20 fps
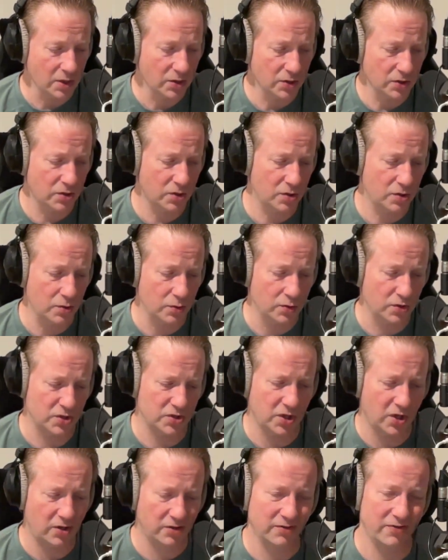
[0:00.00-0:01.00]
to
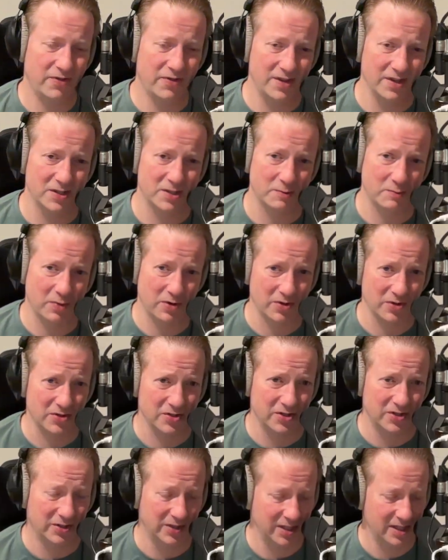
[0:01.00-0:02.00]
solve this
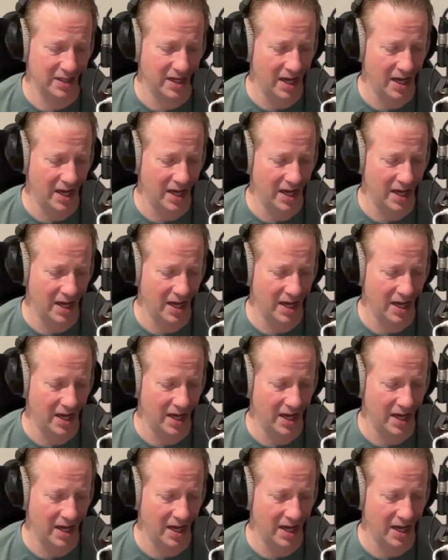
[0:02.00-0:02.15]
personally,